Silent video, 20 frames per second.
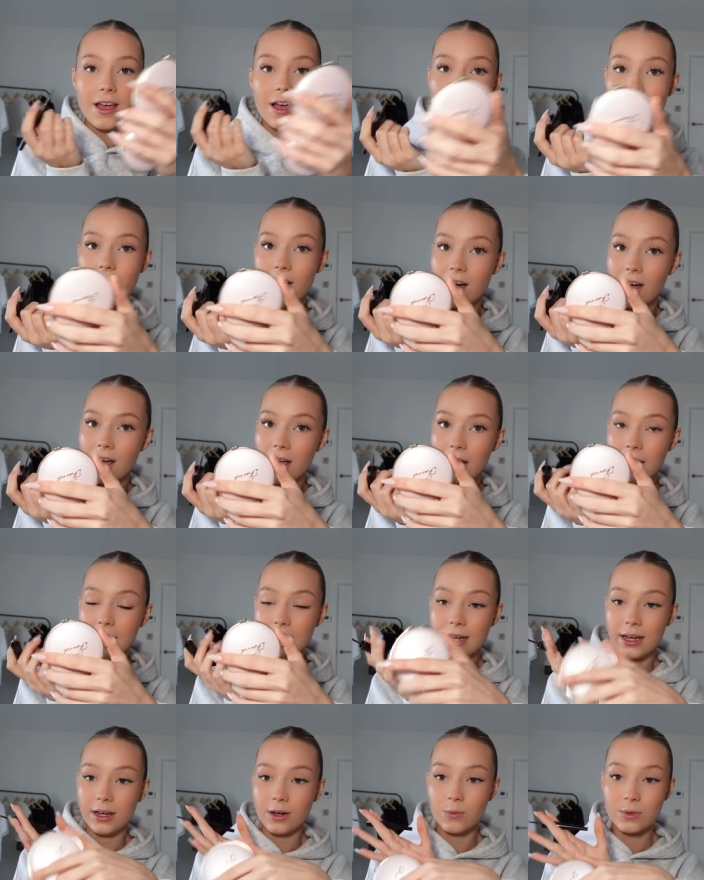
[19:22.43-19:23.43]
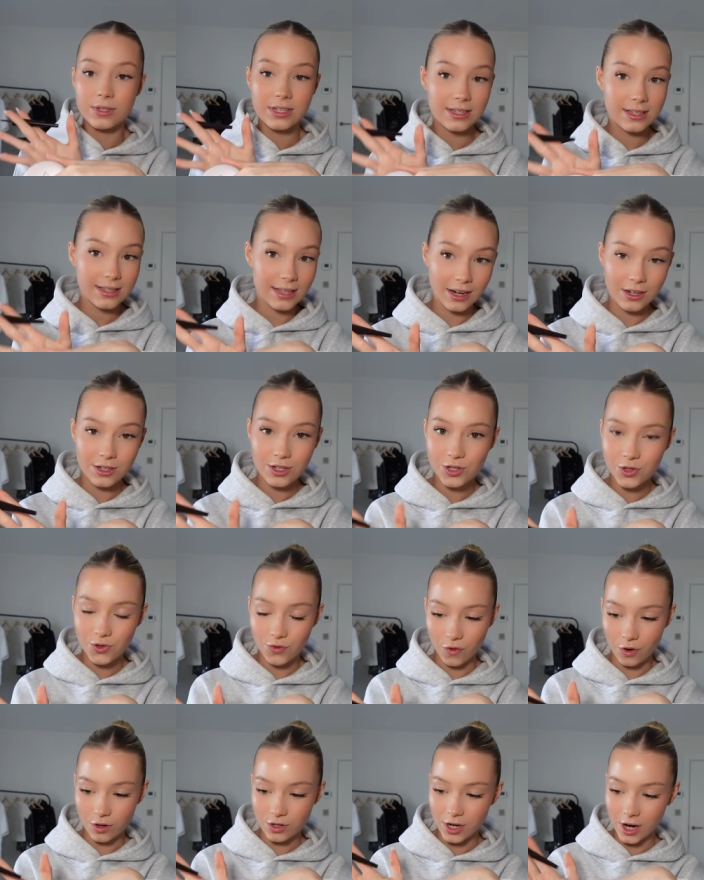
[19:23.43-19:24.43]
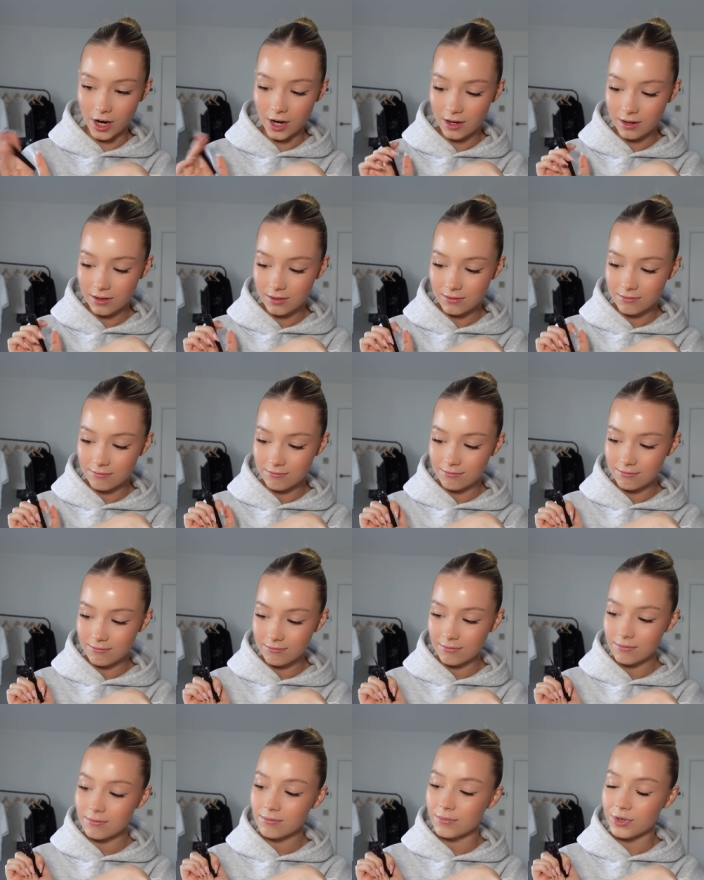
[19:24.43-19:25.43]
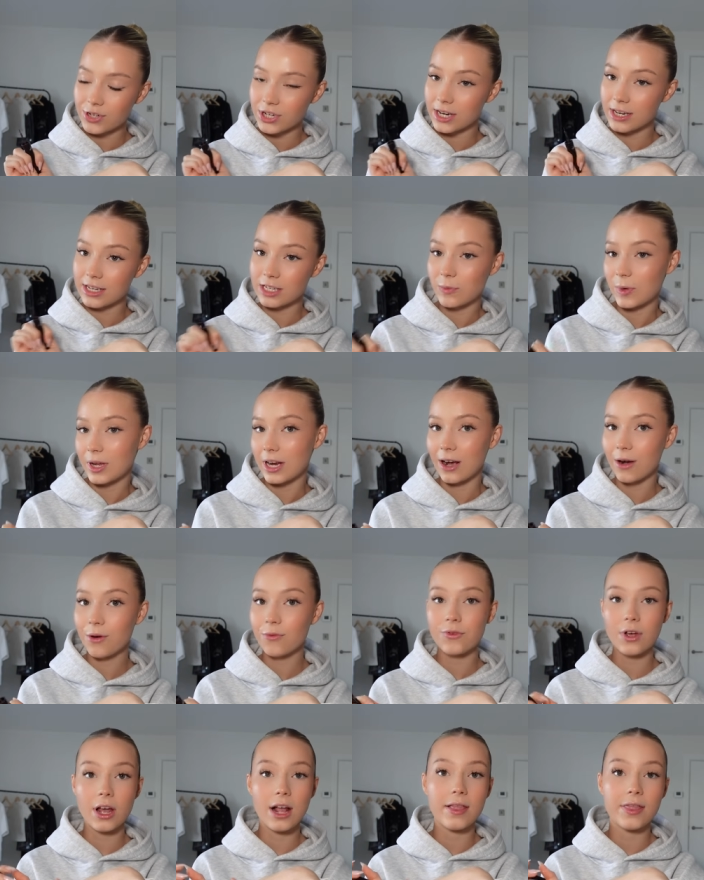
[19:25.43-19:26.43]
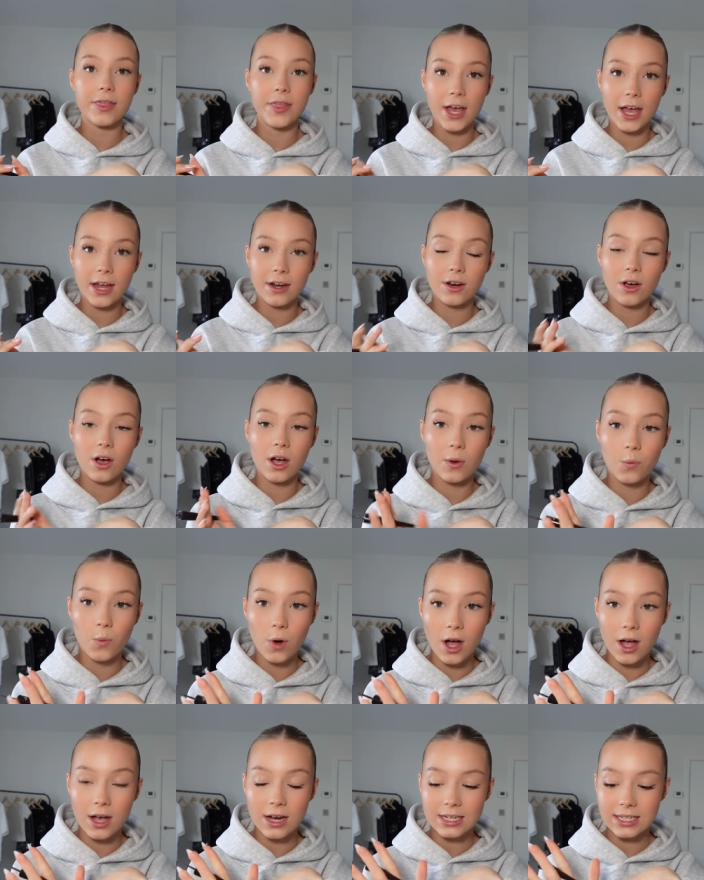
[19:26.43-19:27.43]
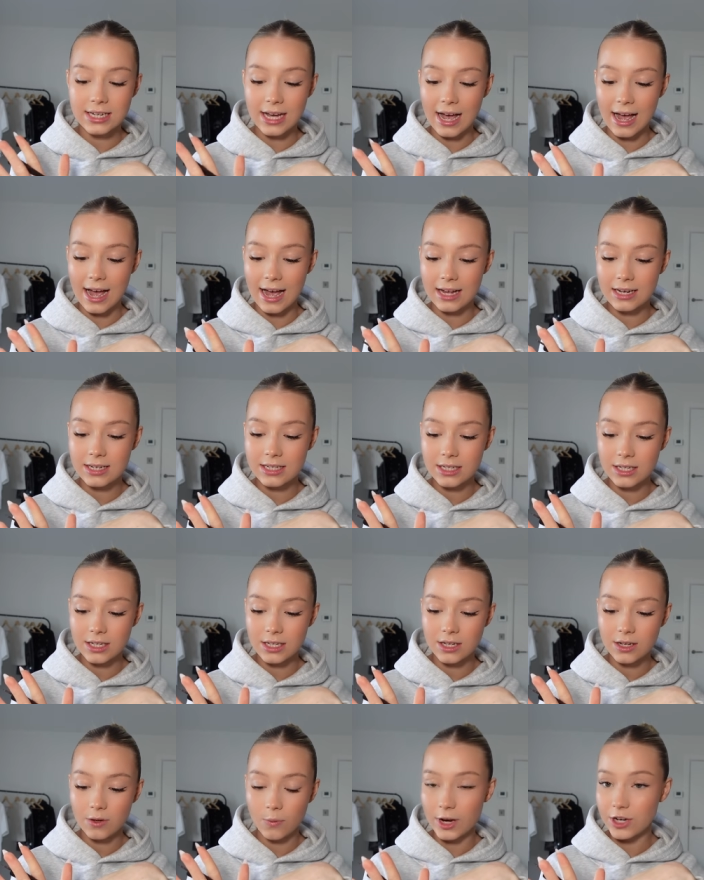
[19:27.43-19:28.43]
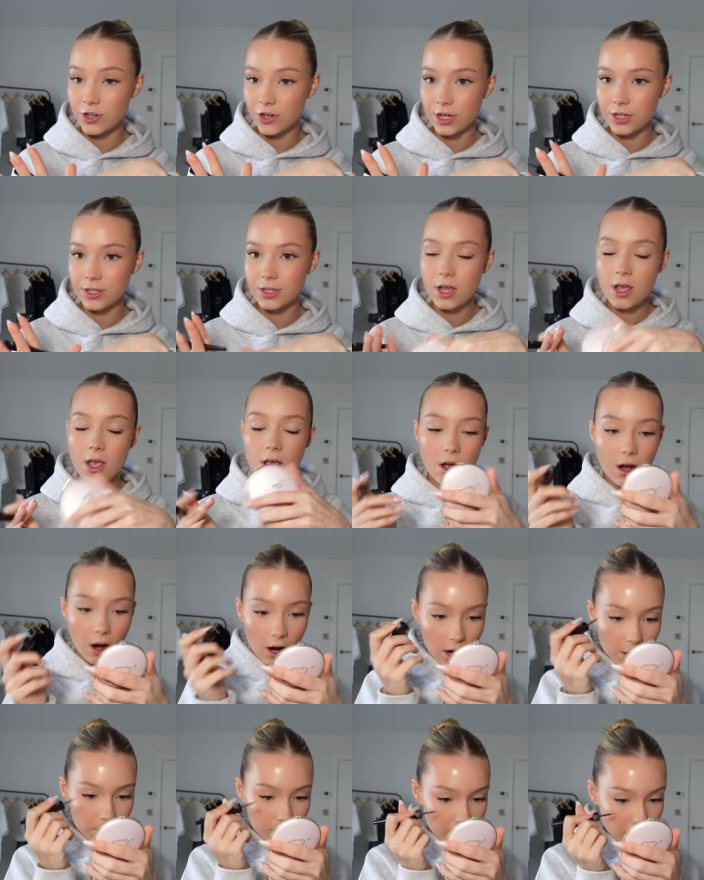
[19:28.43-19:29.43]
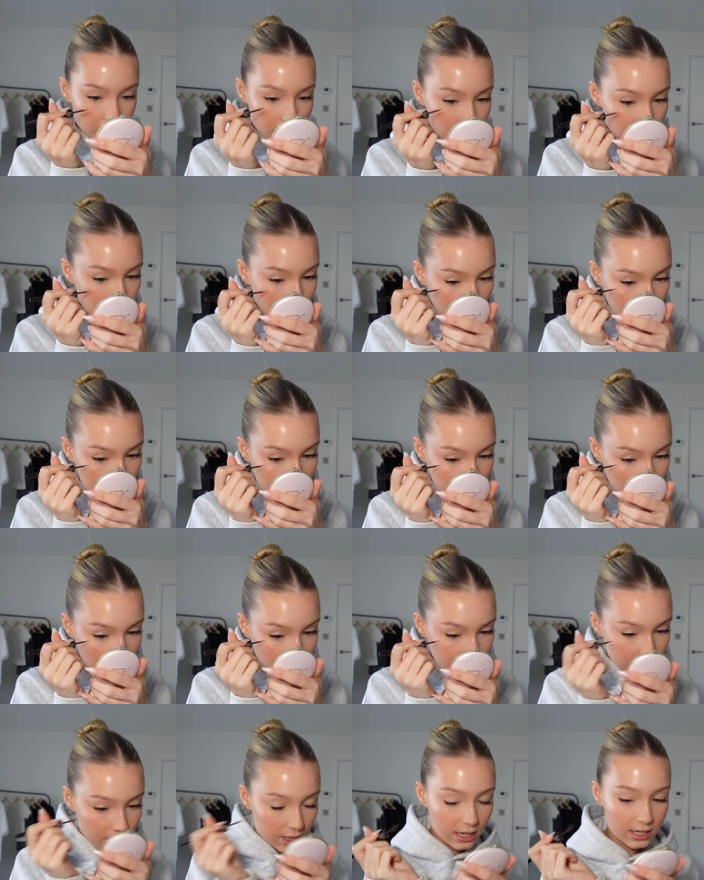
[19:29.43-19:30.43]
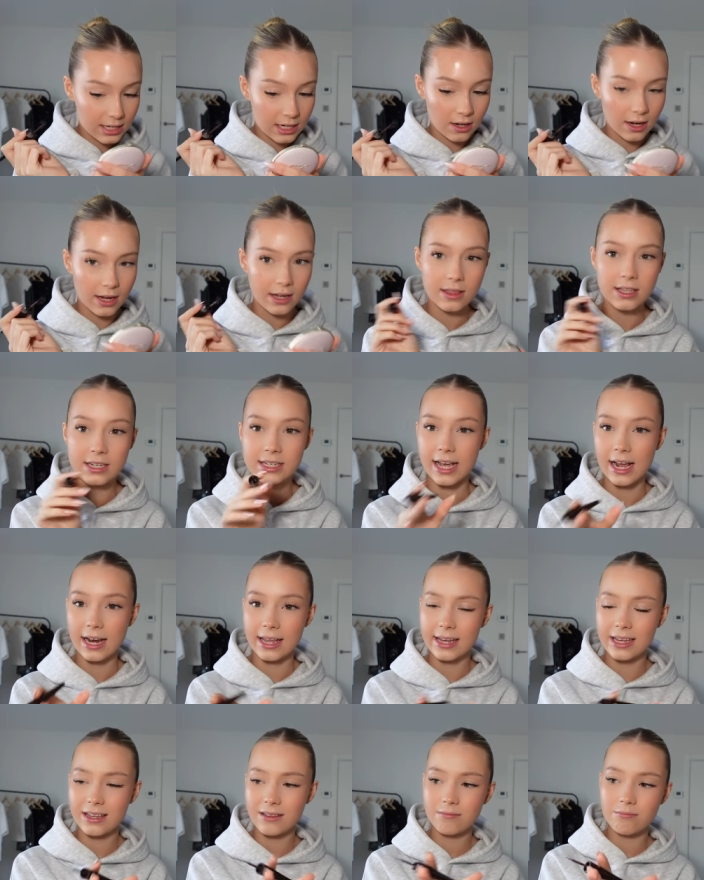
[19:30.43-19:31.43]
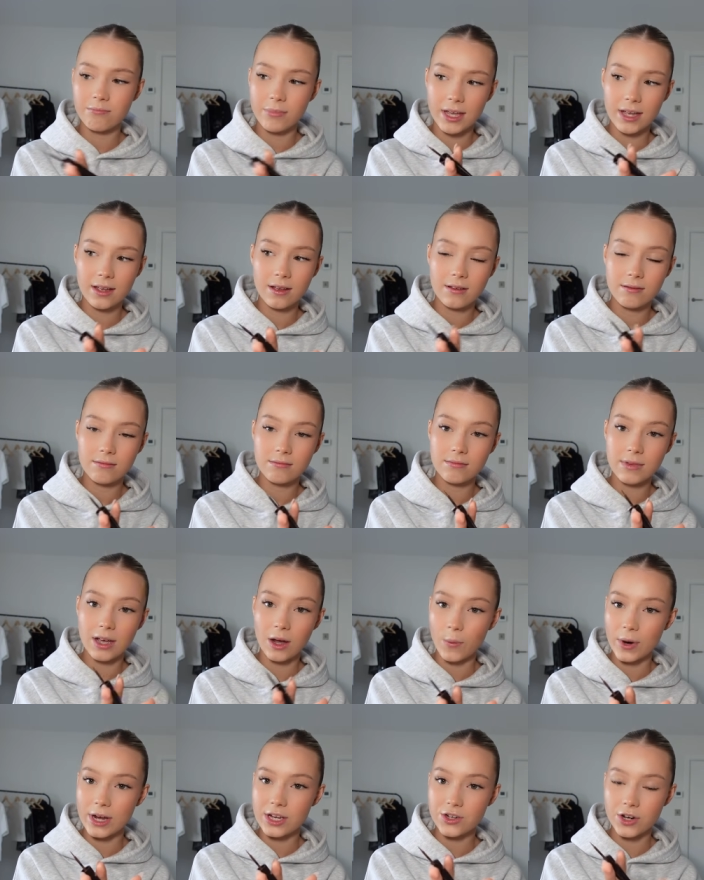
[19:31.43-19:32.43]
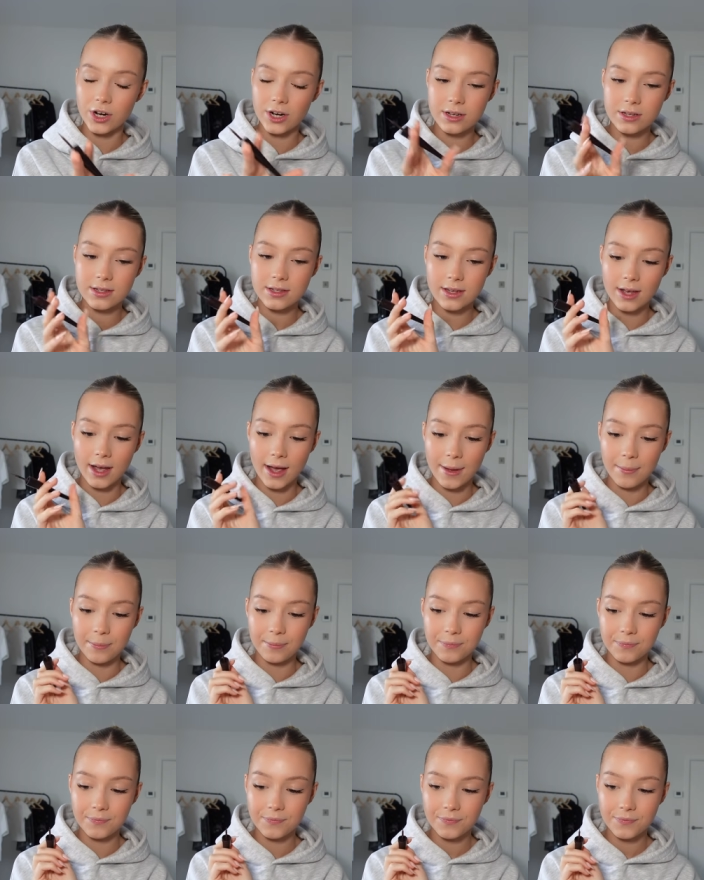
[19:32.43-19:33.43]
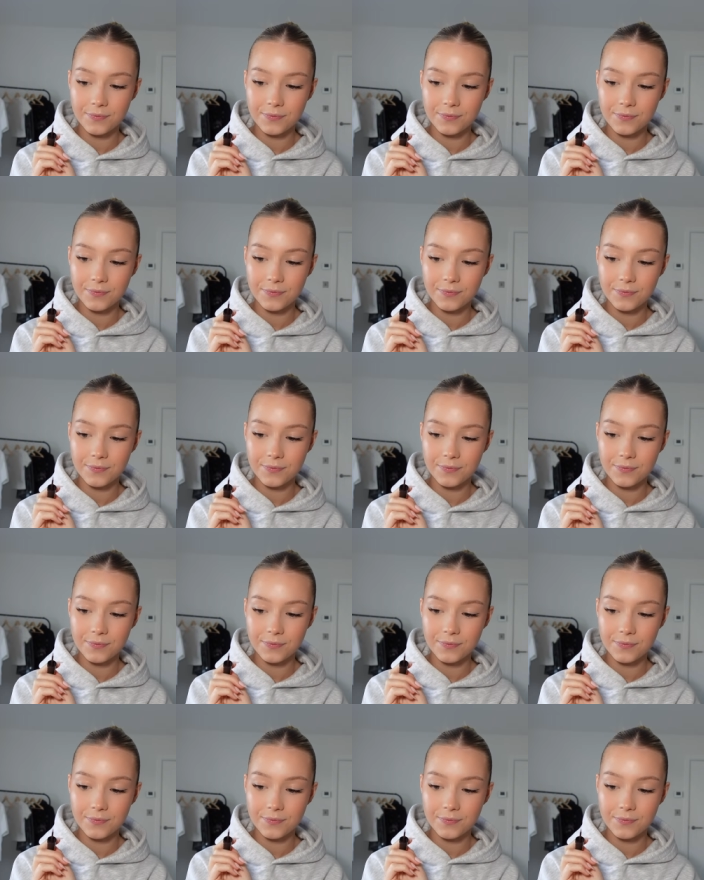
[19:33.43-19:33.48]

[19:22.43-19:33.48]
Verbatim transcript: I was in Santa's grotto, pretending to be an elf. And then I worked at Waitrose. I was on the tills and I did like the deli bit at Waitrose. Um,